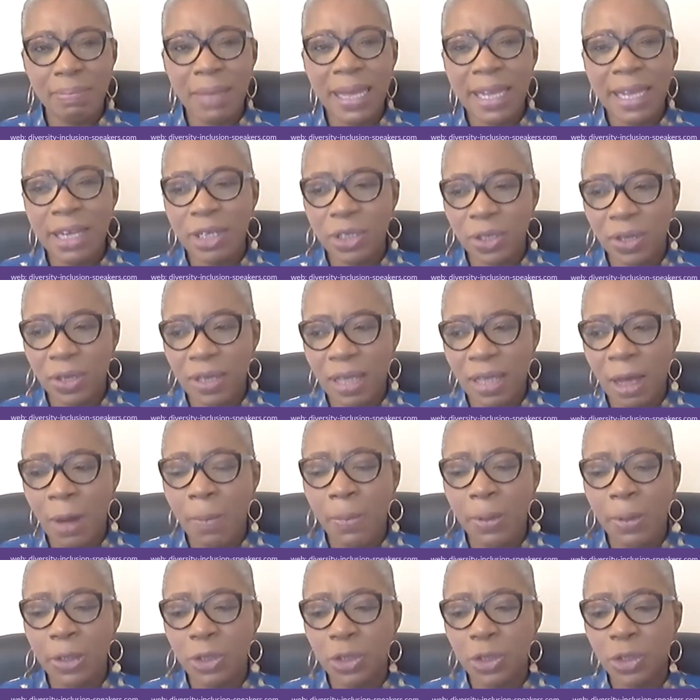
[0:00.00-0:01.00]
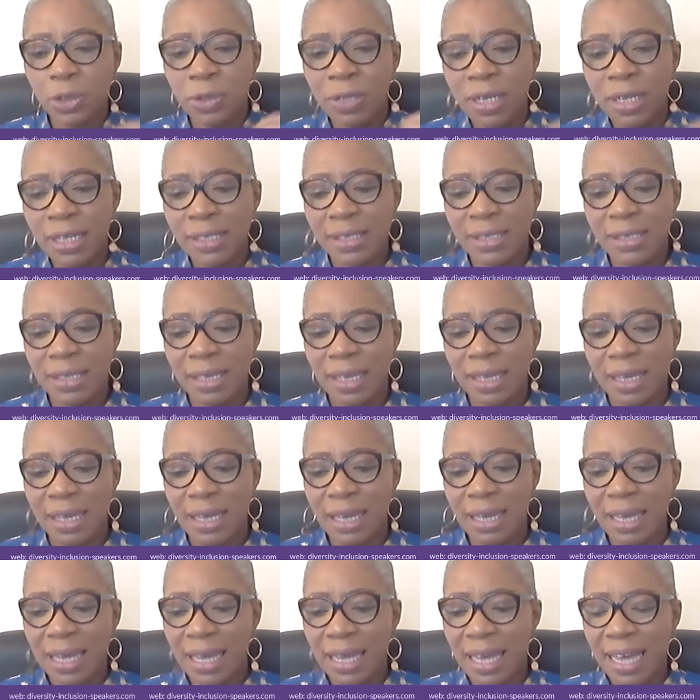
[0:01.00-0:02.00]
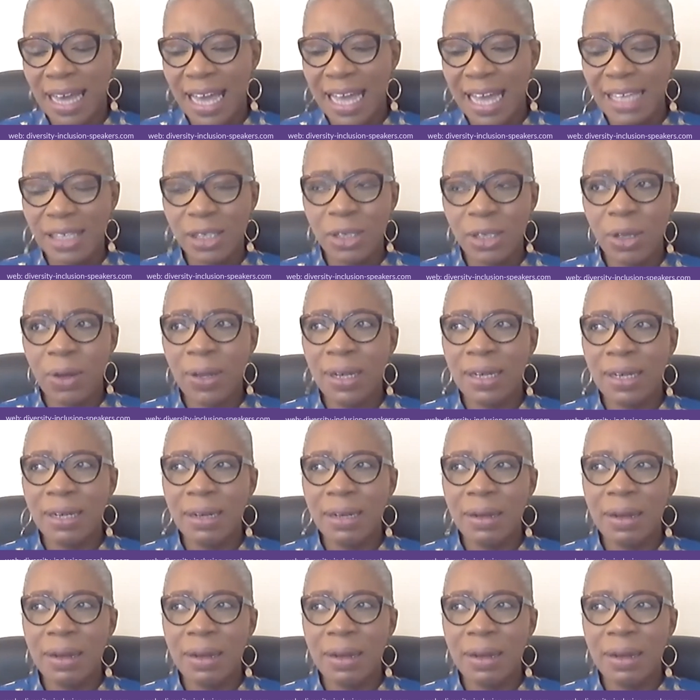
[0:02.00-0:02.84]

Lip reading: making sure that opportunity is not